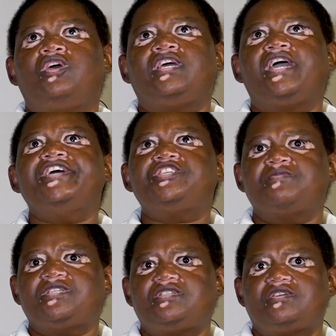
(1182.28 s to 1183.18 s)

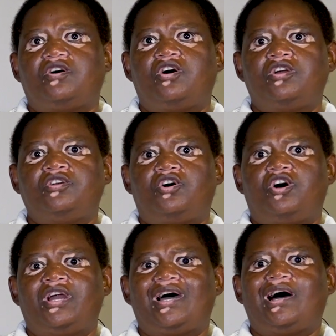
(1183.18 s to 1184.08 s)
engagement on
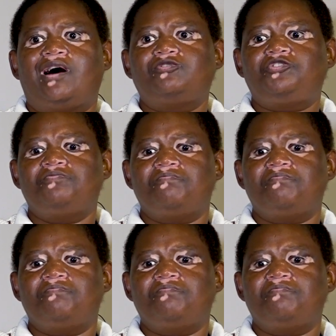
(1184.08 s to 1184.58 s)
how to